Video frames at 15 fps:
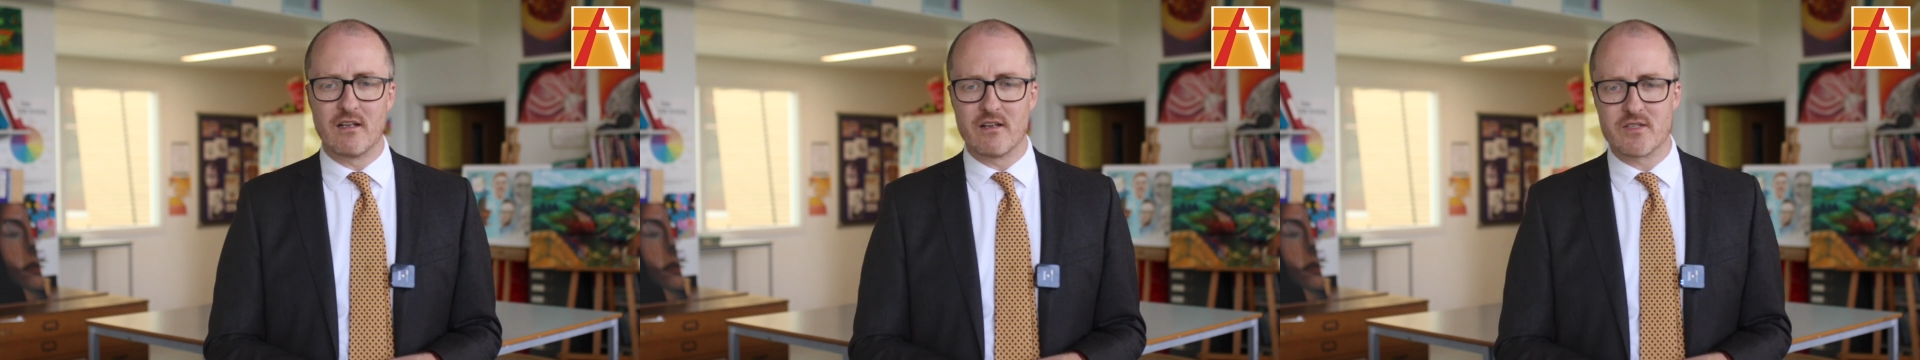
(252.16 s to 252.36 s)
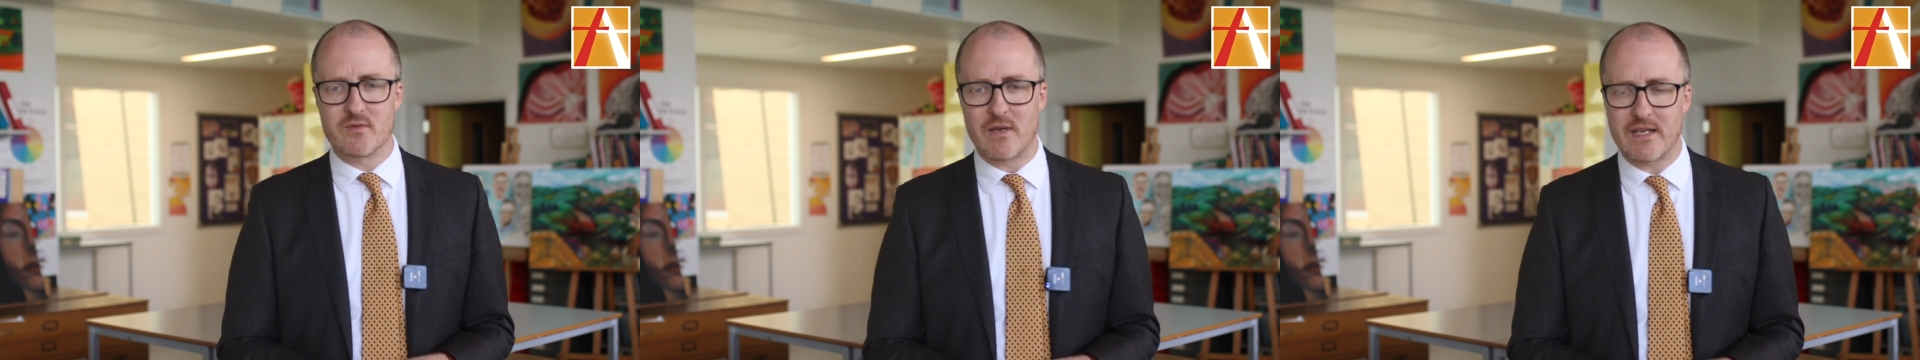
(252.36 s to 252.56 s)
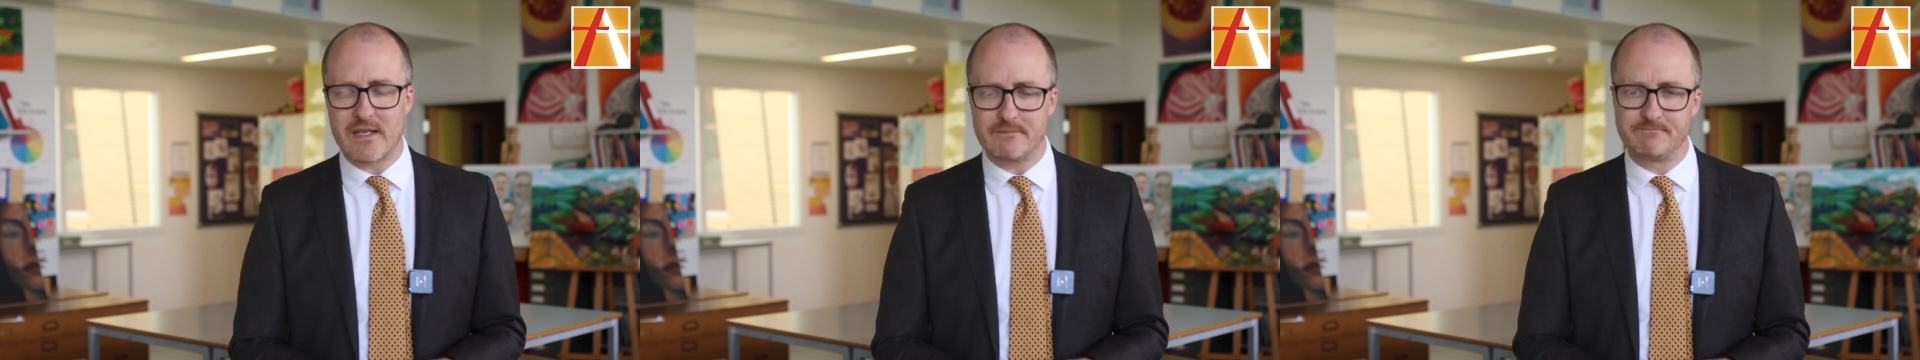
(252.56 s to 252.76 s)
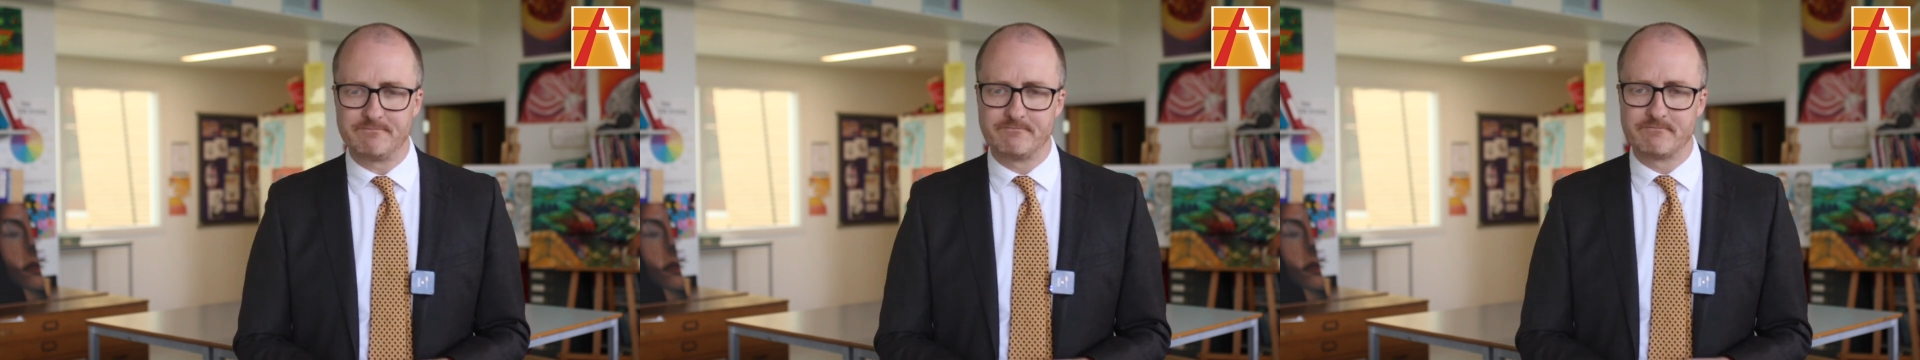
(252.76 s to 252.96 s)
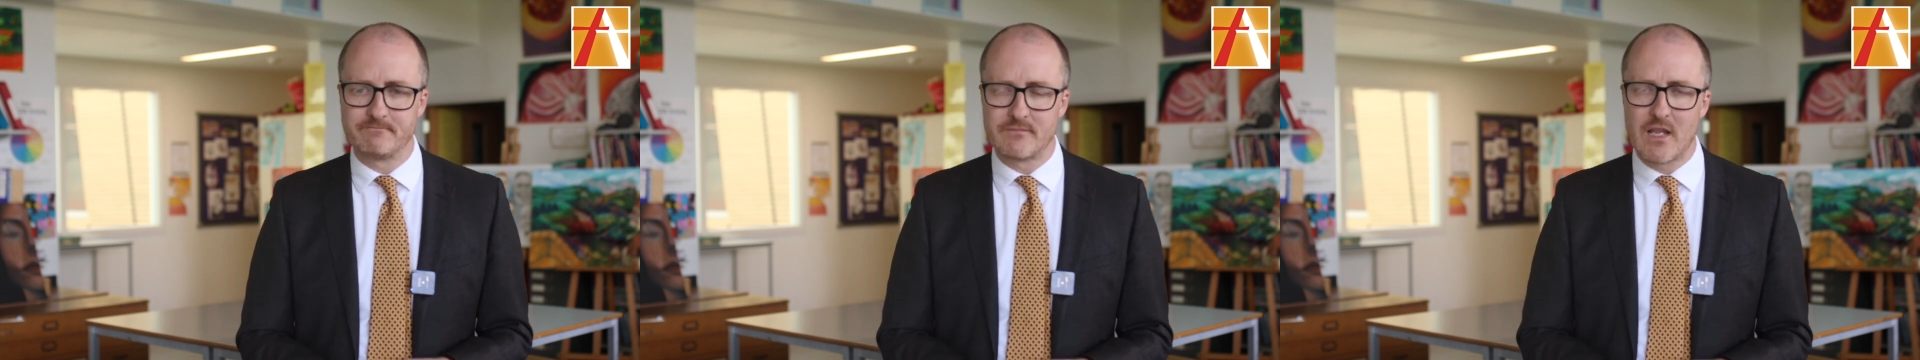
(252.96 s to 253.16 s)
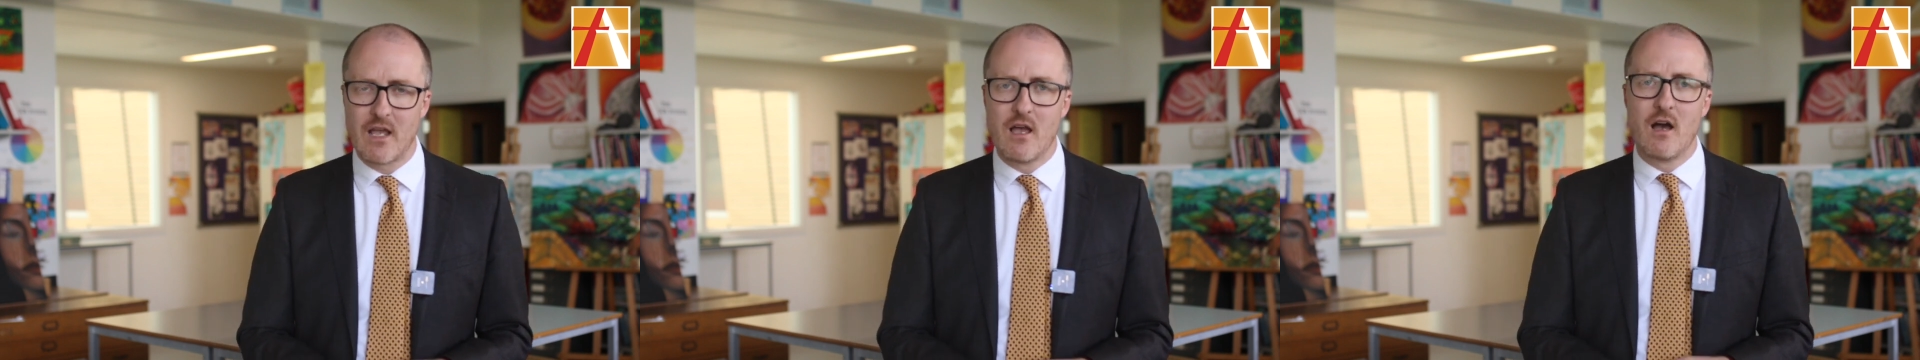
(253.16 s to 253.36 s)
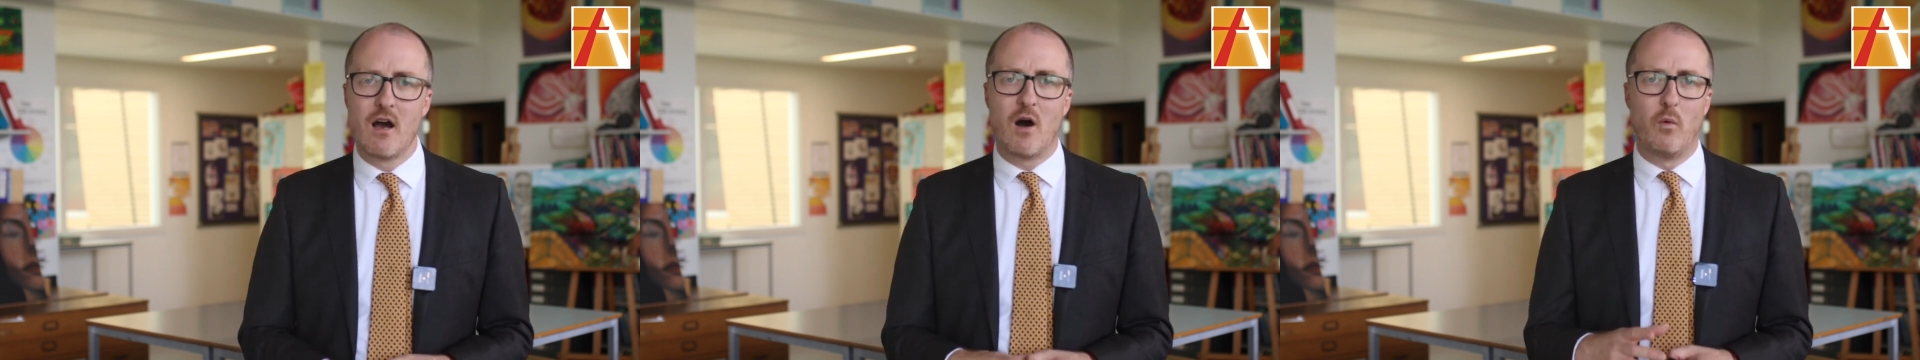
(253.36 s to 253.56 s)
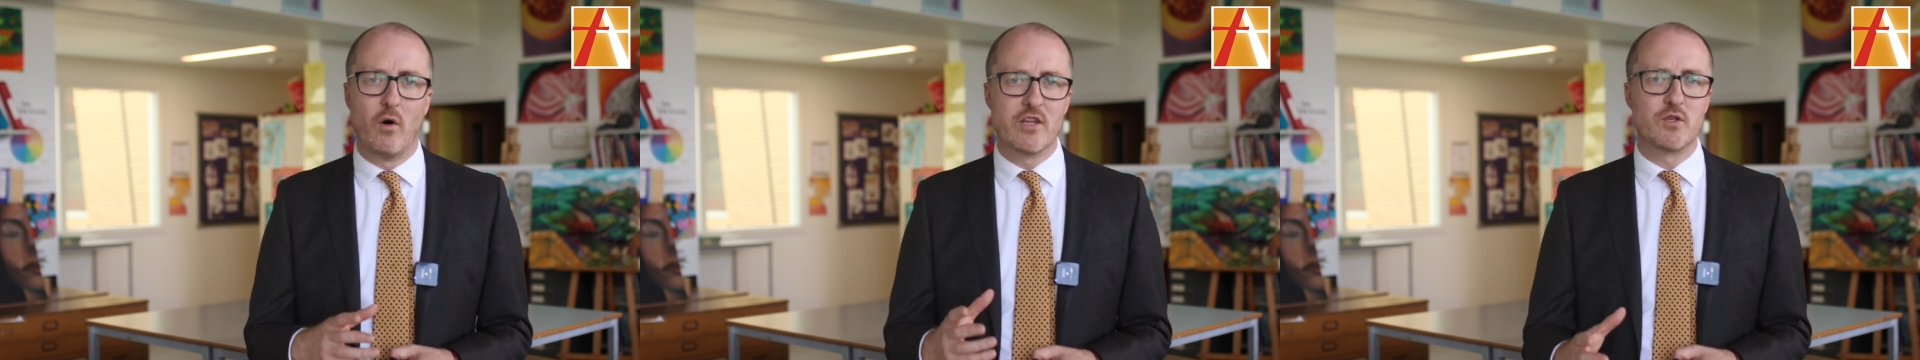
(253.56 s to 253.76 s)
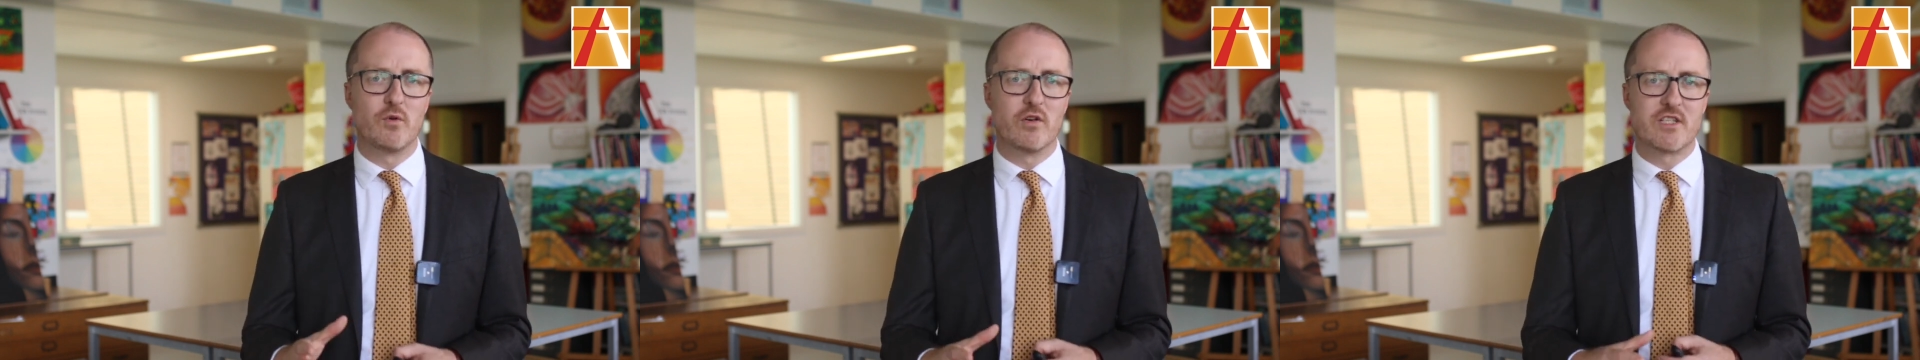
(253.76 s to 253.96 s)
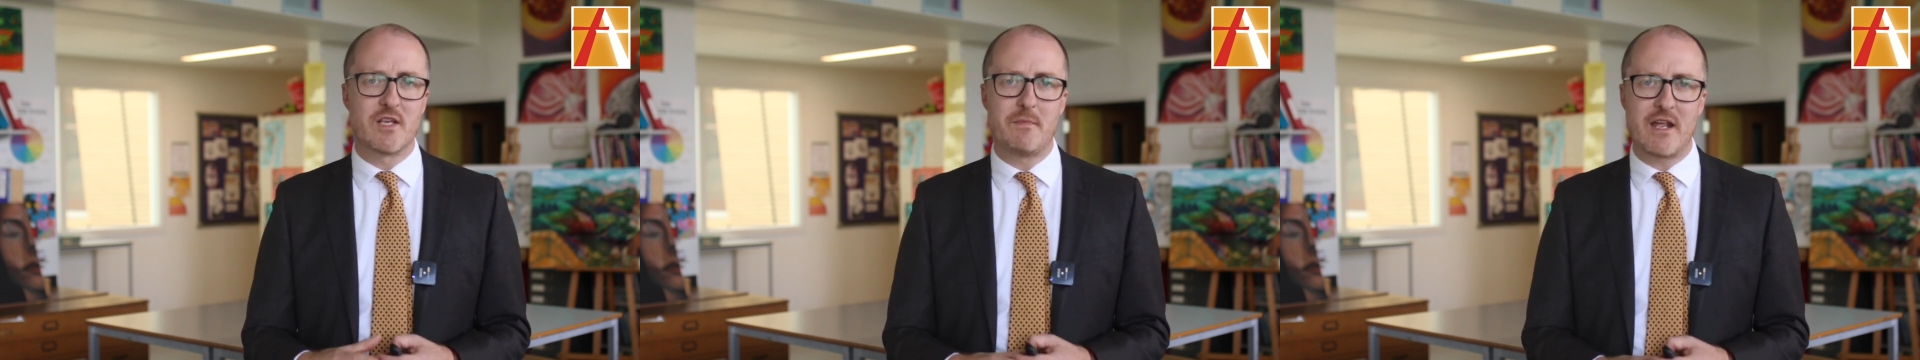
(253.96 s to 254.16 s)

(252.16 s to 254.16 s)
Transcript: last week. I want to also